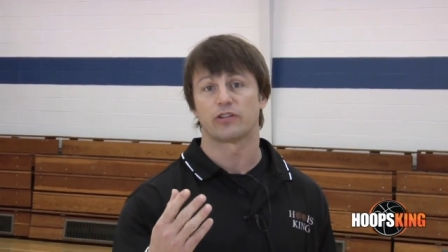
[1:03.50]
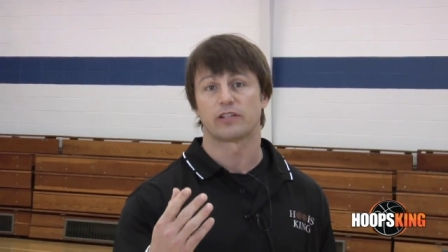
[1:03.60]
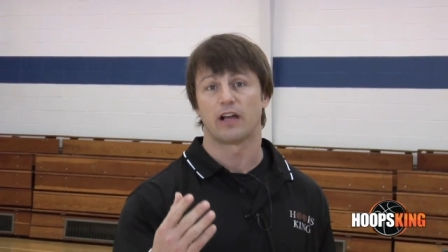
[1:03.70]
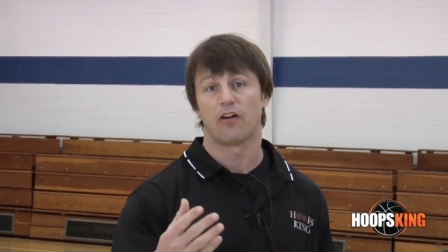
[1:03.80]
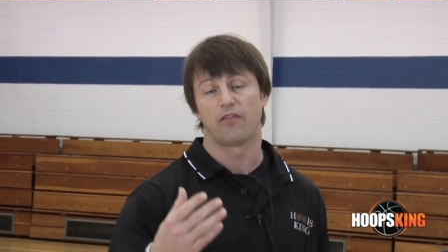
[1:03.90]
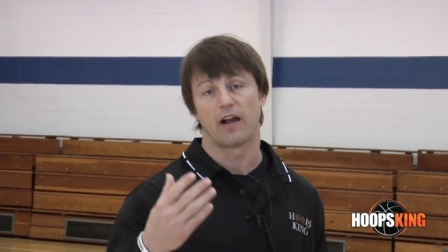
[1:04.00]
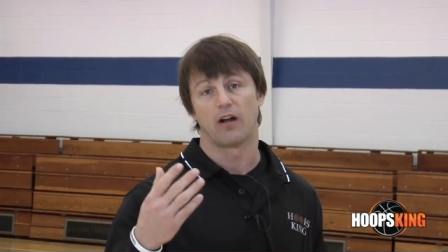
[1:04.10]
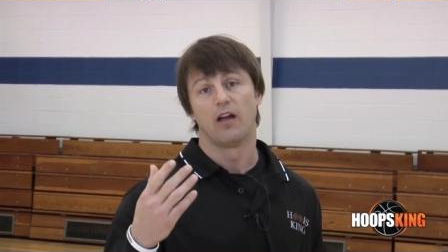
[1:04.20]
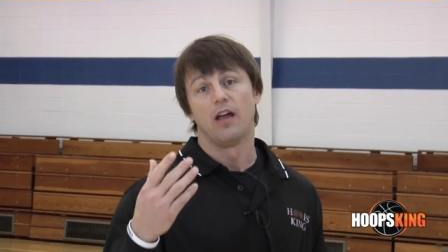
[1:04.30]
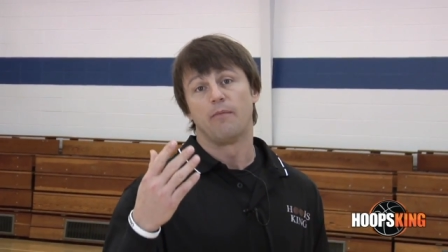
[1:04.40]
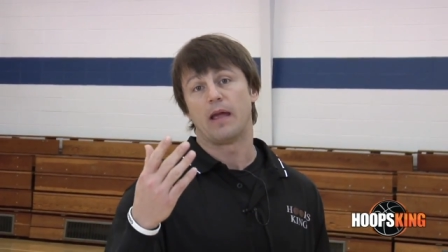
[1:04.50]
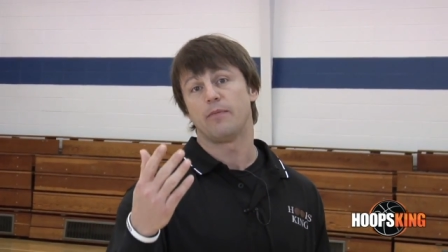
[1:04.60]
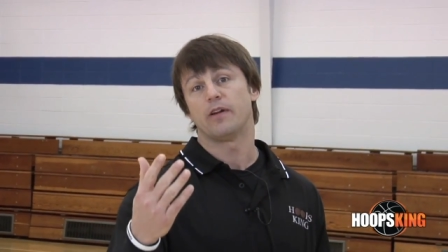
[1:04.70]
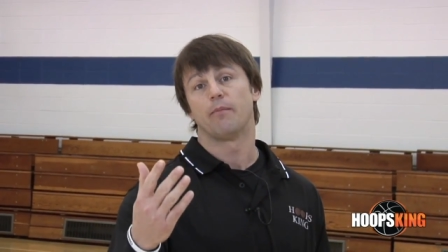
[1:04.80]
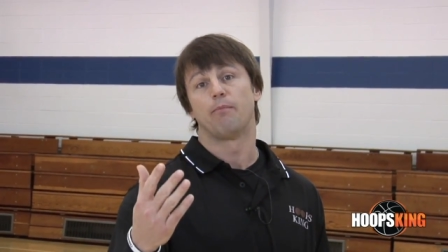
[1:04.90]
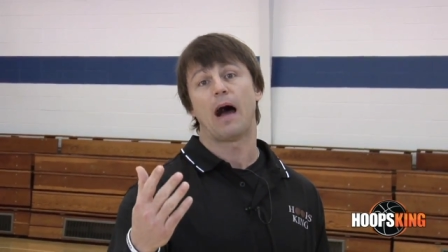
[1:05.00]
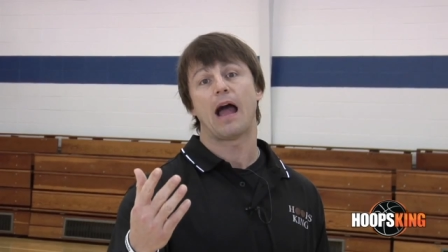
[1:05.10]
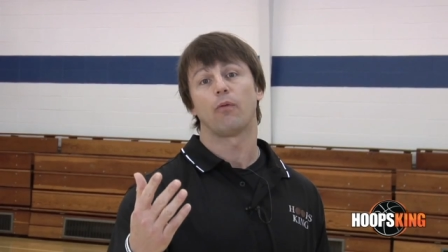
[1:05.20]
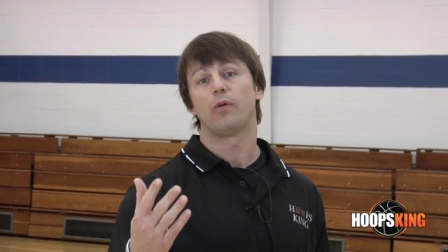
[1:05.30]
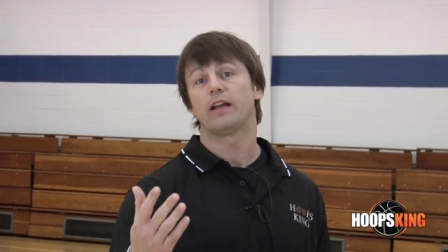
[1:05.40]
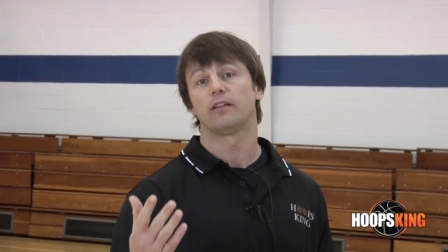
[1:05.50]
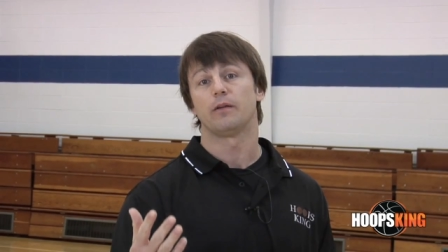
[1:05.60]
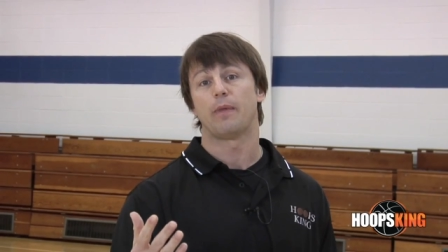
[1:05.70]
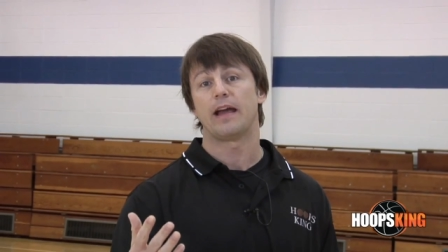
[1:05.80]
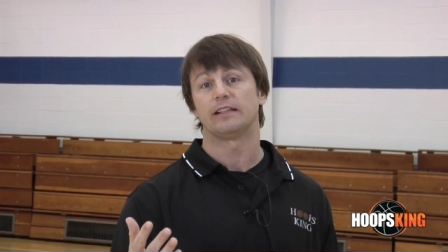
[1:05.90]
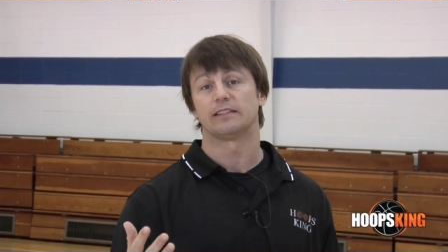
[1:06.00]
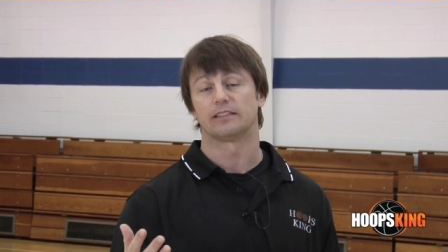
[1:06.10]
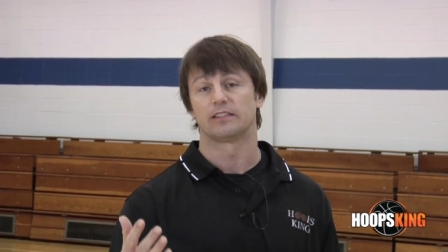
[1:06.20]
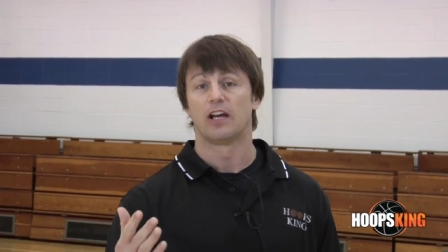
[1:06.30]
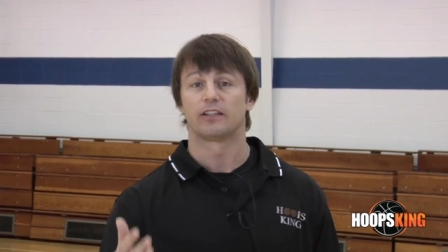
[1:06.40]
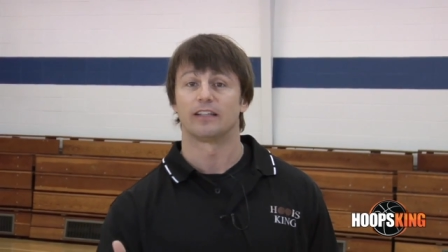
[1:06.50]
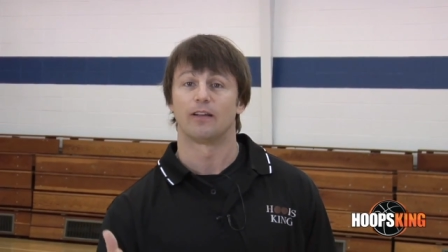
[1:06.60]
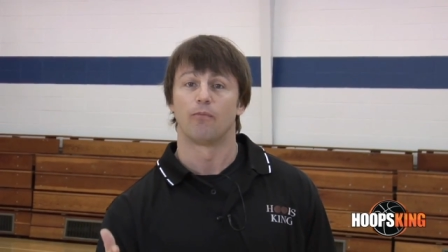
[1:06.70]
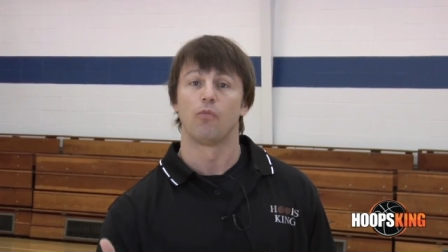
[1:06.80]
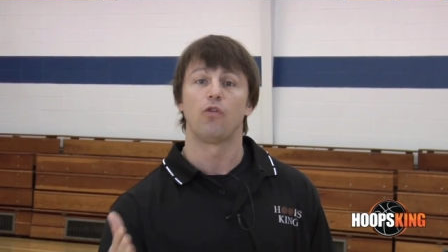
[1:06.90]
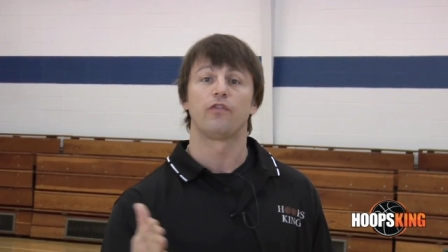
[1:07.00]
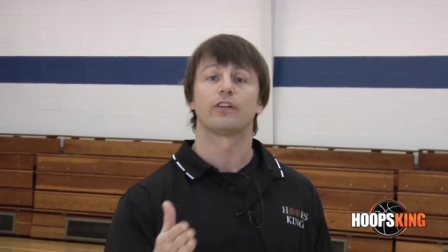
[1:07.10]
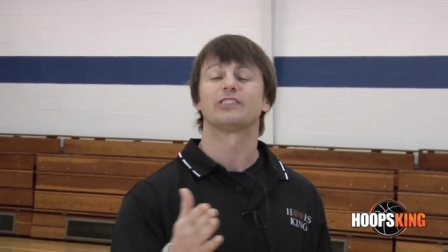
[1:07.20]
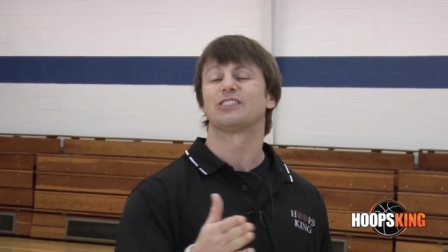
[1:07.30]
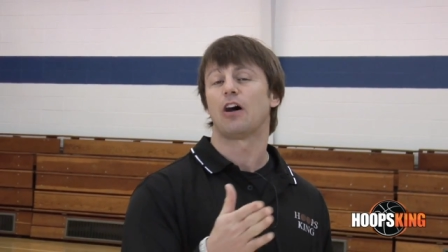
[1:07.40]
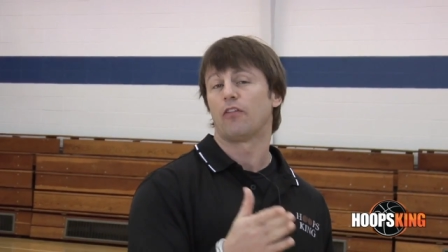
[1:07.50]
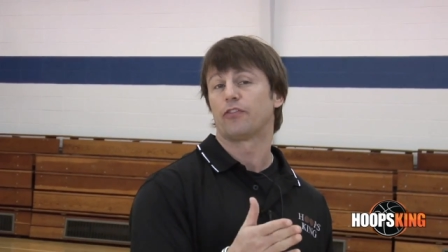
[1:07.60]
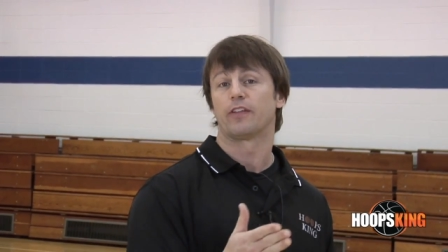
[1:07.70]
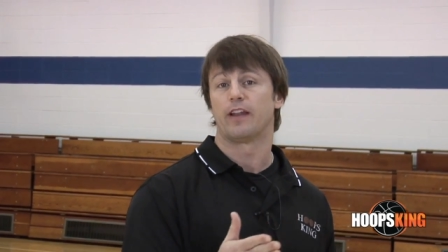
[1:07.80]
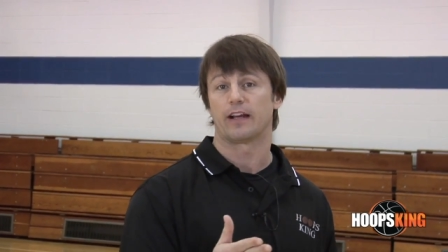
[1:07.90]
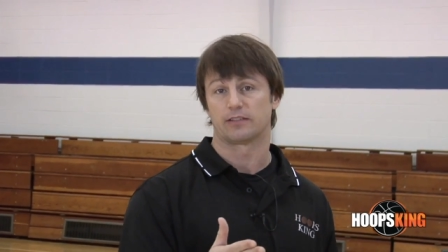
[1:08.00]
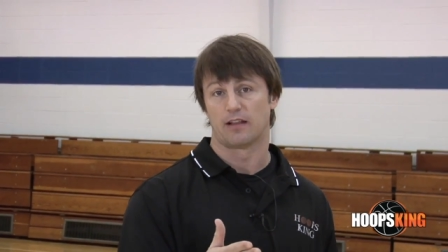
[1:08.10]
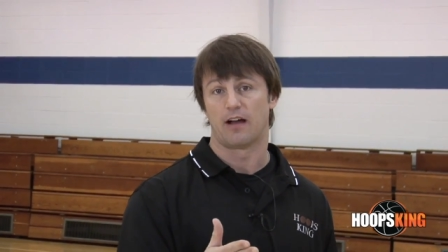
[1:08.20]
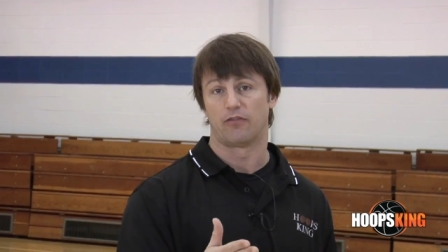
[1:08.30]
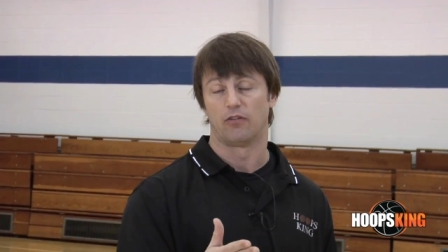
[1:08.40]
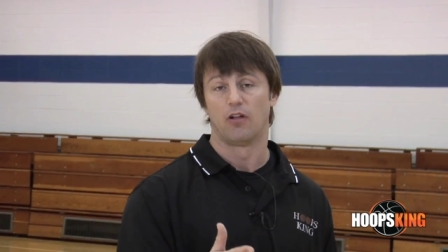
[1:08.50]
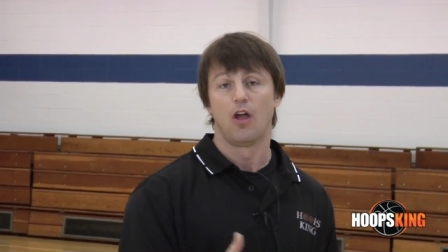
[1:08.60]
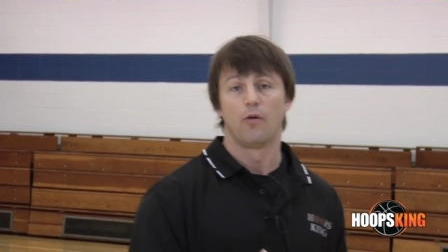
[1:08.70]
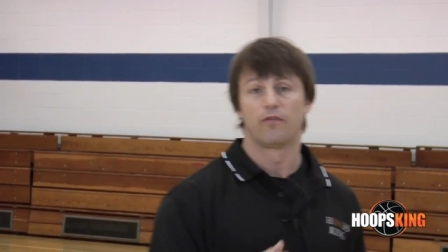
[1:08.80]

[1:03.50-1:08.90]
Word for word: yourself on a maybe a bi-weekly basis to move yourself to the next level.